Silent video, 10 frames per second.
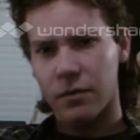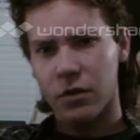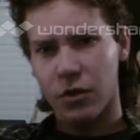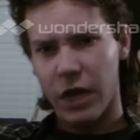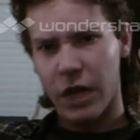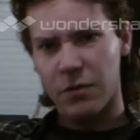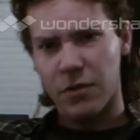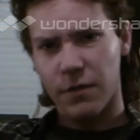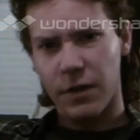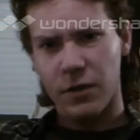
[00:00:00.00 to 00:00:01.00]
your games
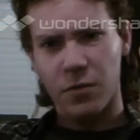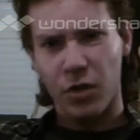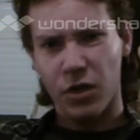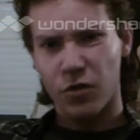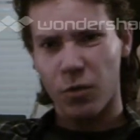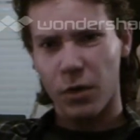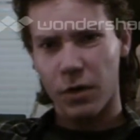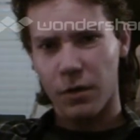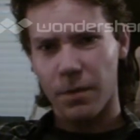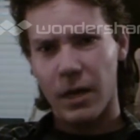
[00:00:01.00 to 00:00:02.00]
to Facebook and Twitter.